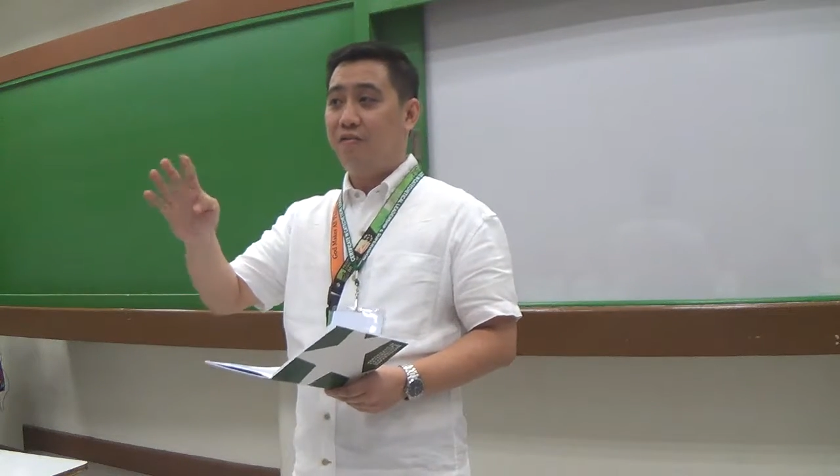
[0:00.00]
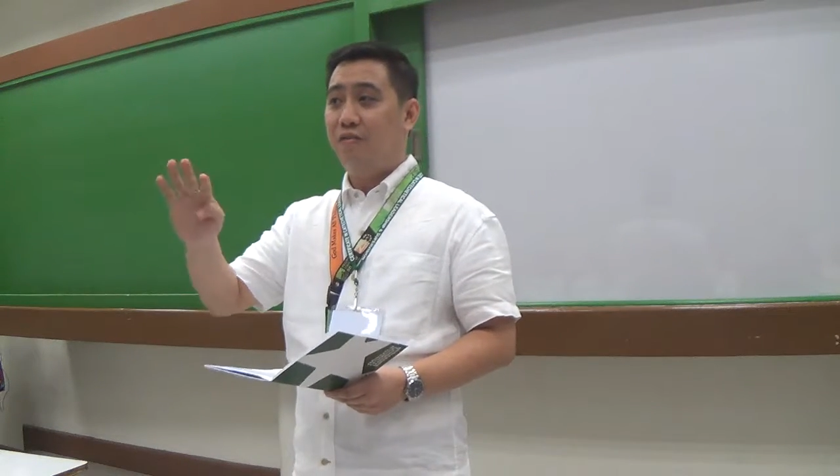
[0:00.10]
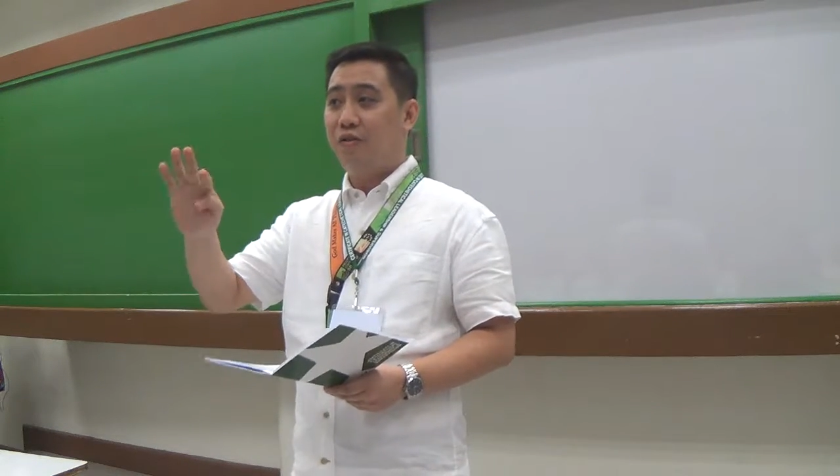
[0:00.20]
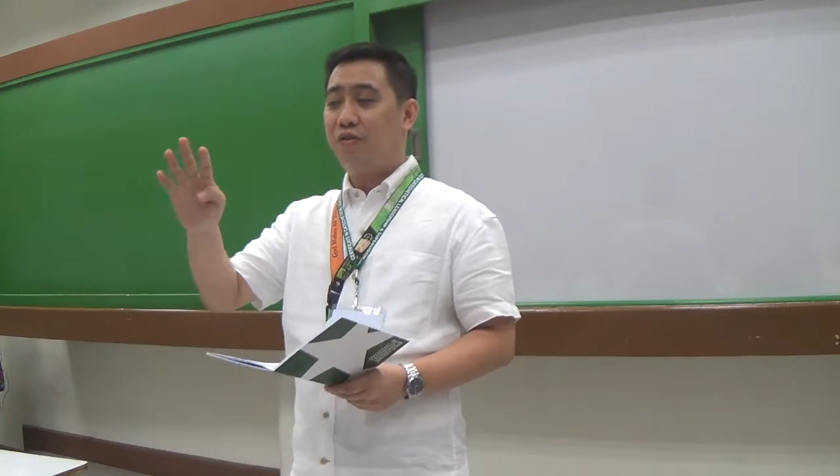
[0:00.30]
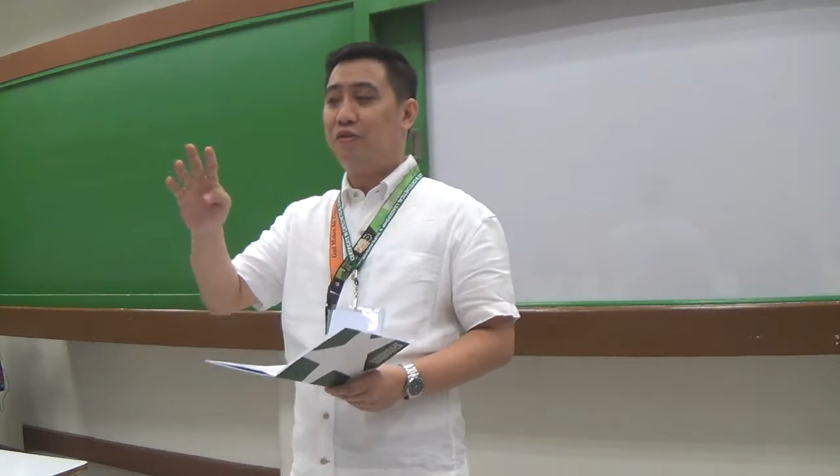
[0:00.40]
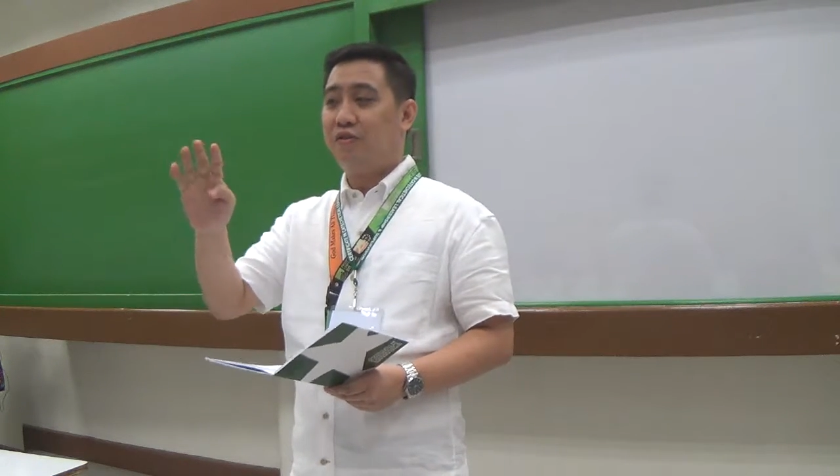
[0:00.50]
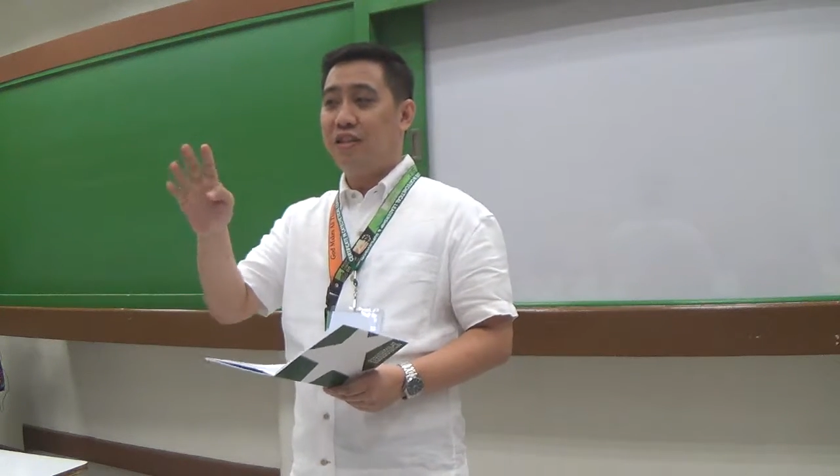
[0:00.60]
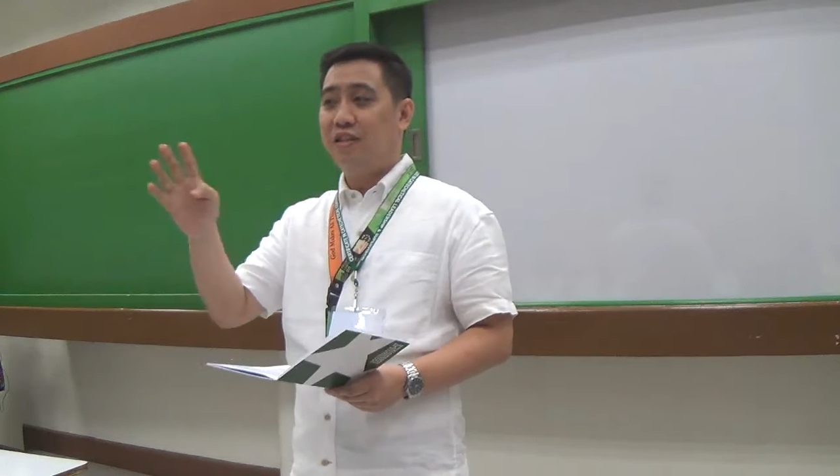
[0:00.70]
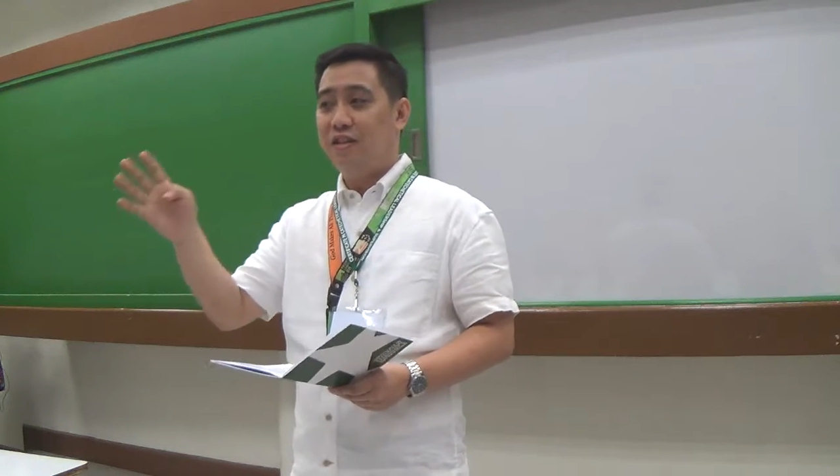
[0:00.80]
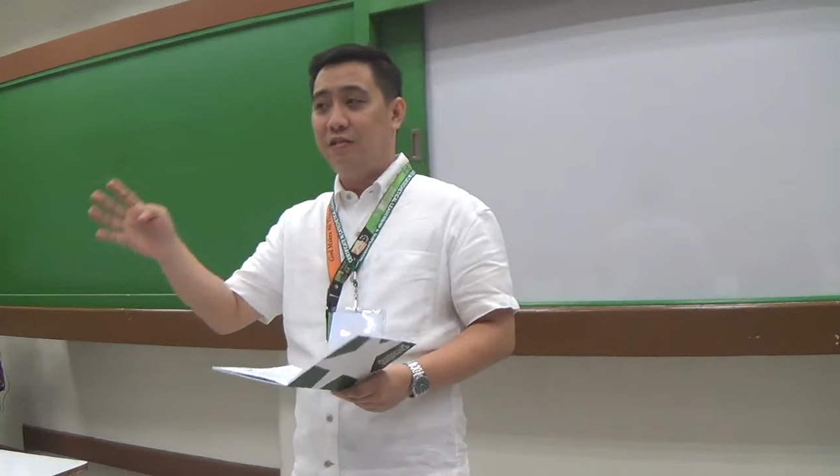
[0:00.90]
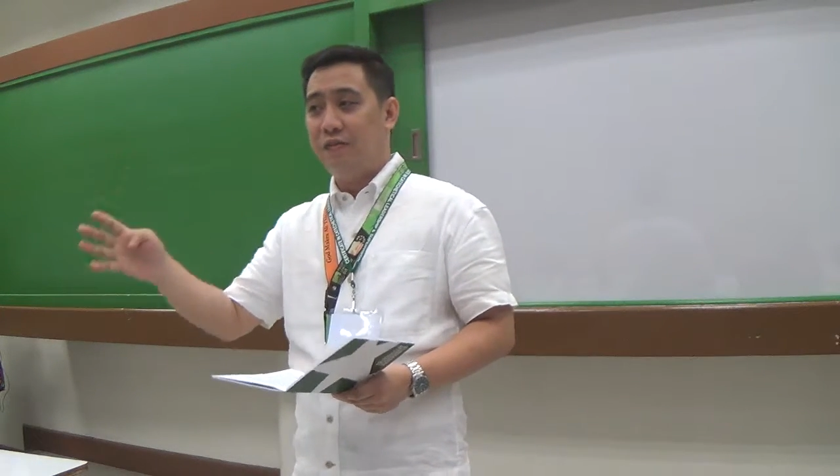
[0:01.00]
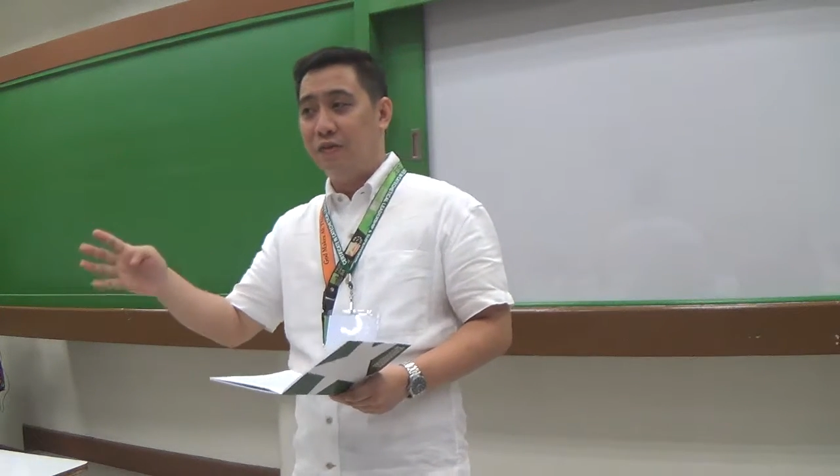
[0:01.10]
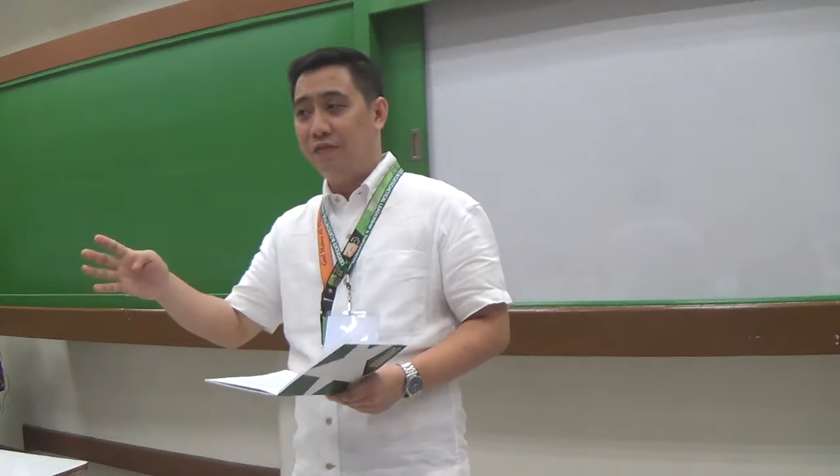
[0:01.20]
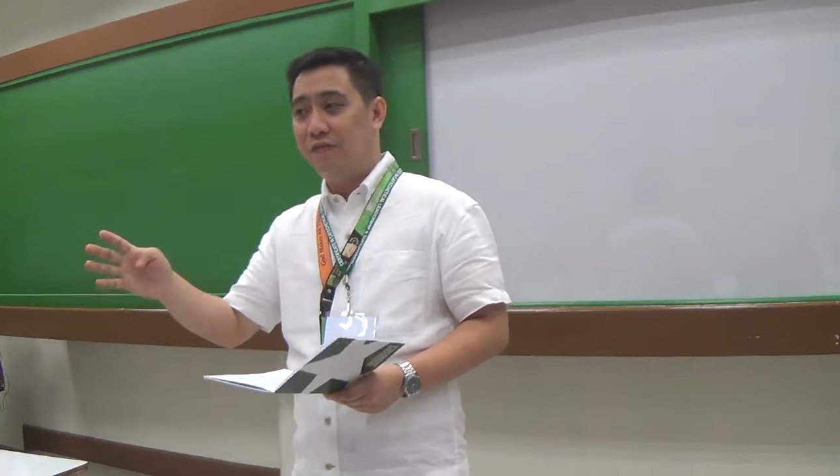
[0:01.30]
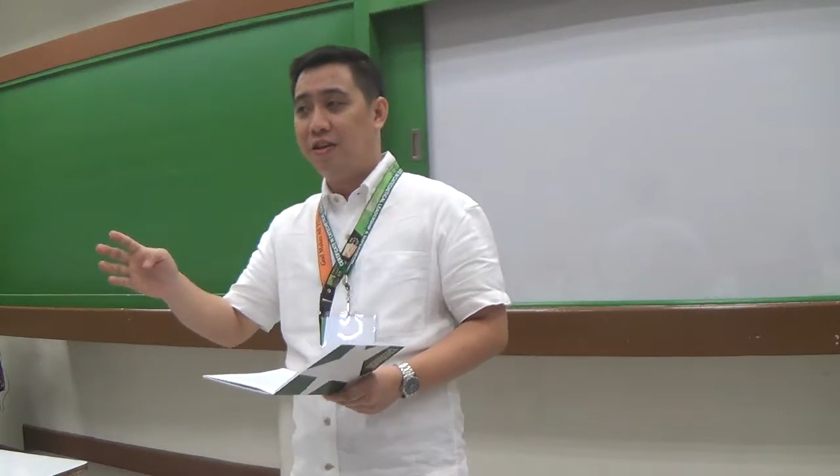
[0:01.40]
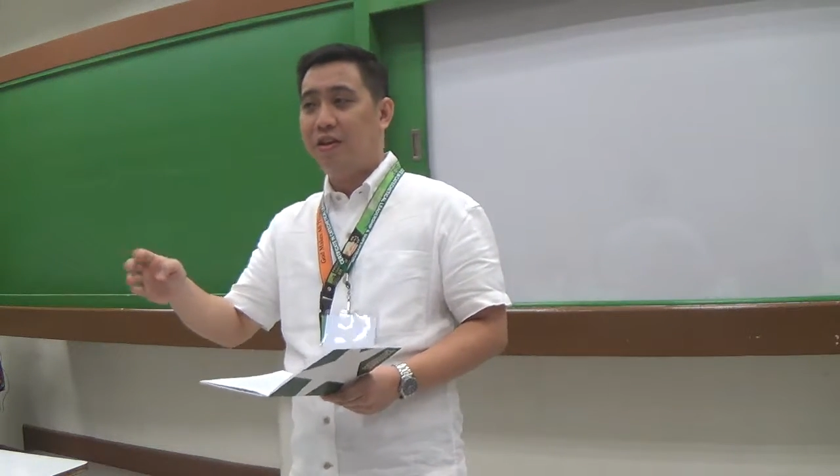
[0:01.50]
4 D's involved.